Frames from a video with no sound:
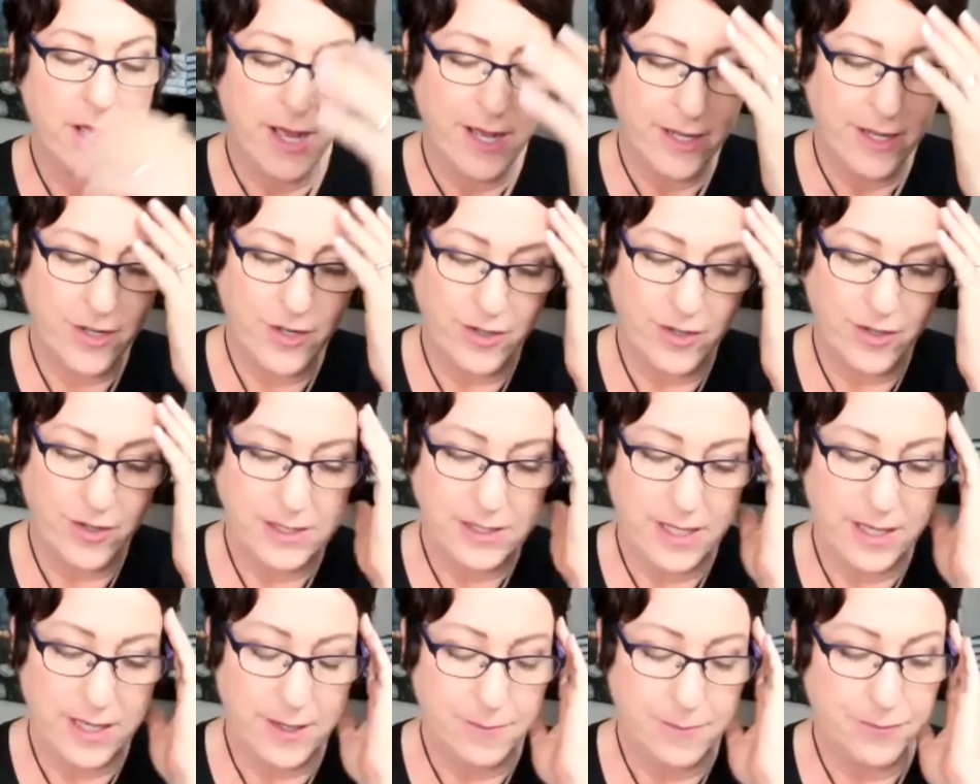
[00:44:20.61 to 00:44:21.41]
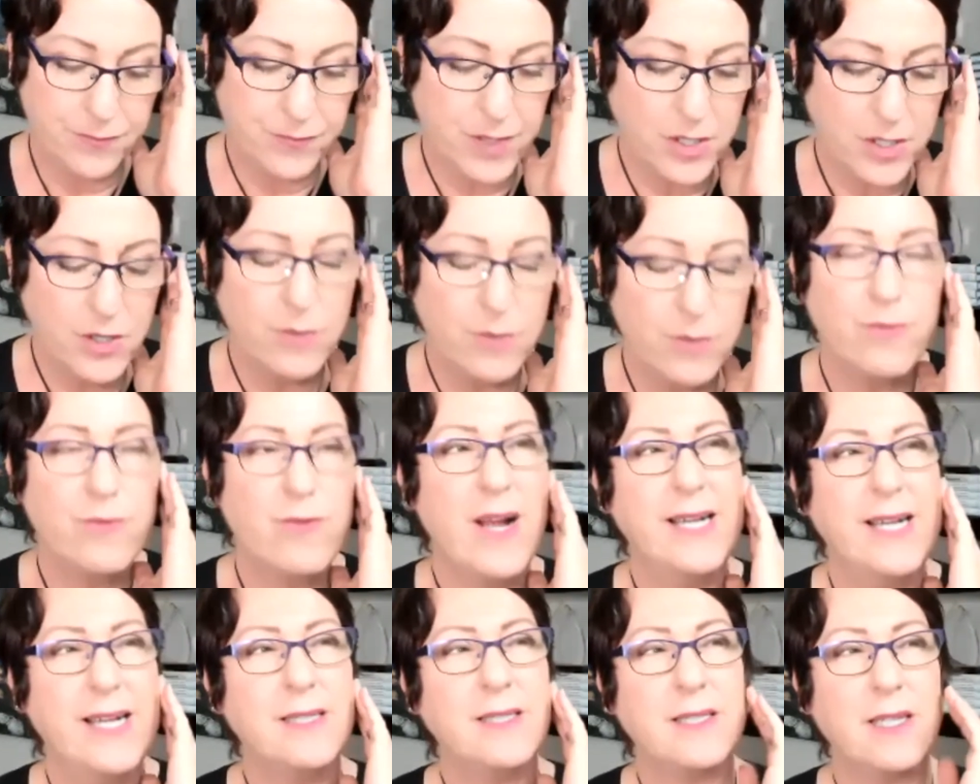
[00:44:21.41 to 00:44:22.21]
It's you
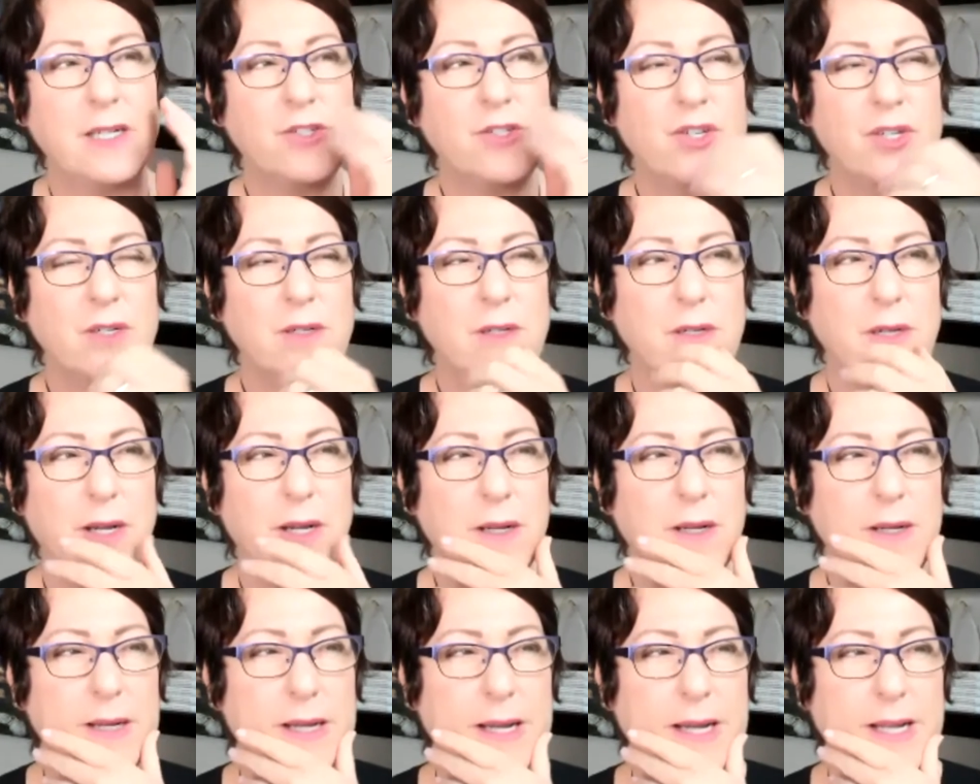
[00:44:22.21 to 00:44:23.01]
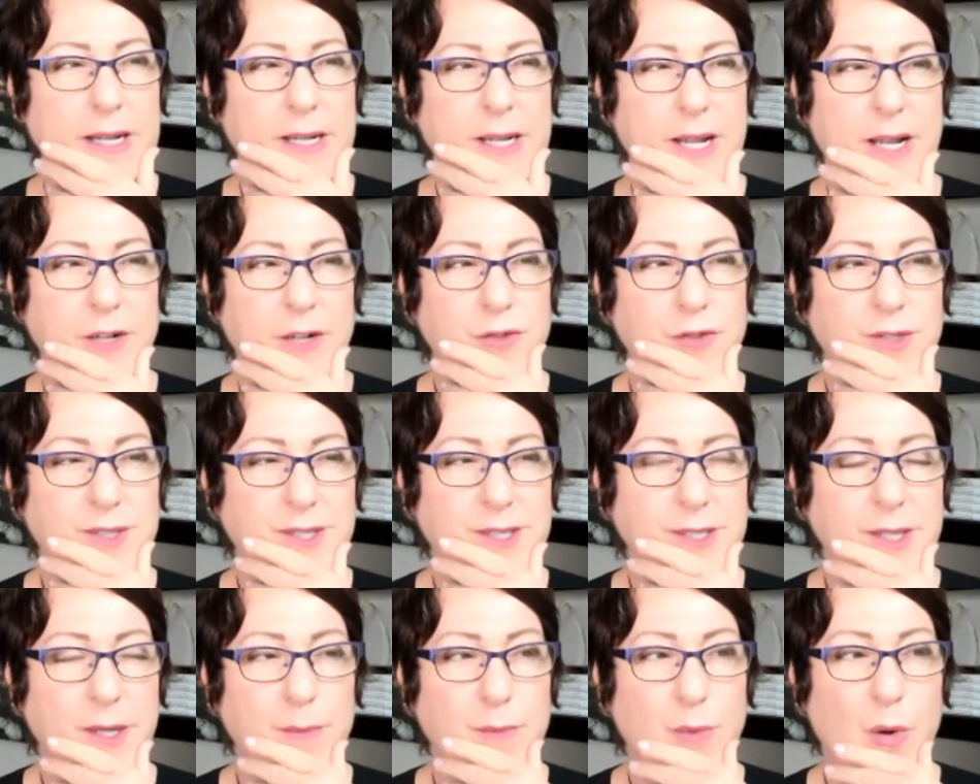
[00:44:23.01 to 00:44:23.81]
raised such an
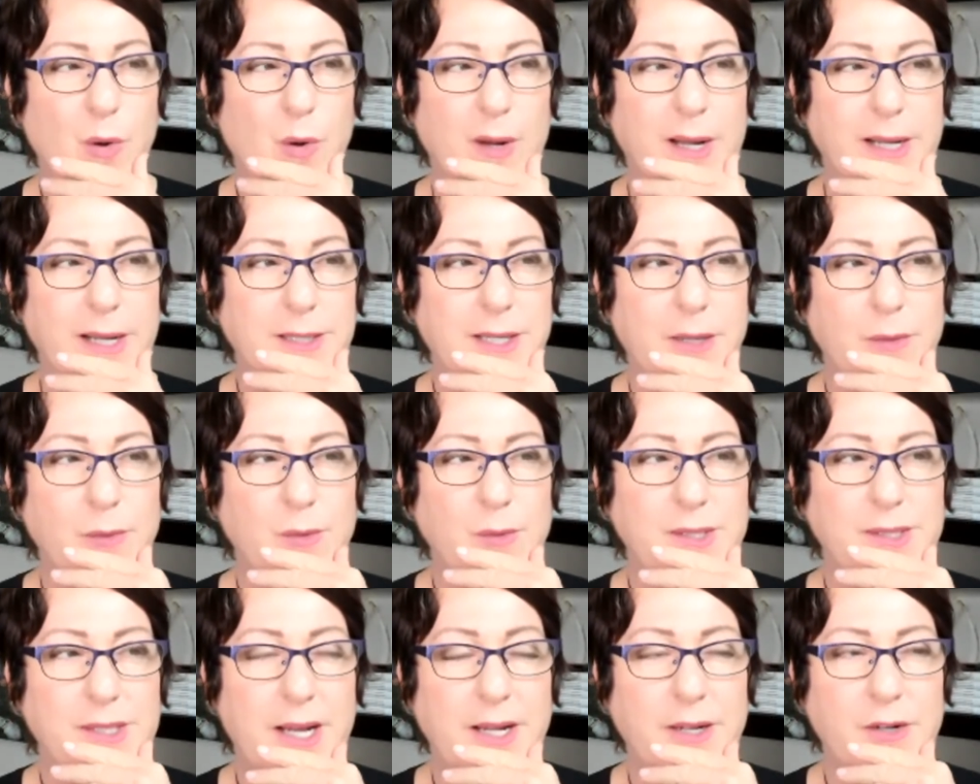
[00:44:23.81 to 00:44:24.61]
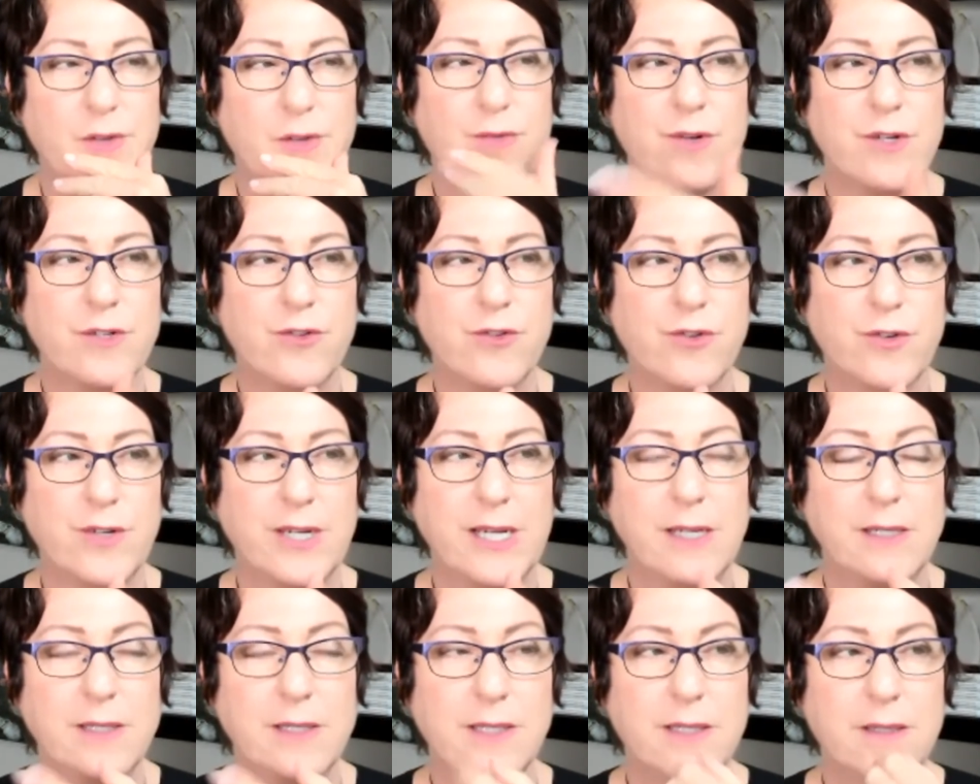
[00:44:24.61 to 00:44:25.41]
interesting point. I was at a retreat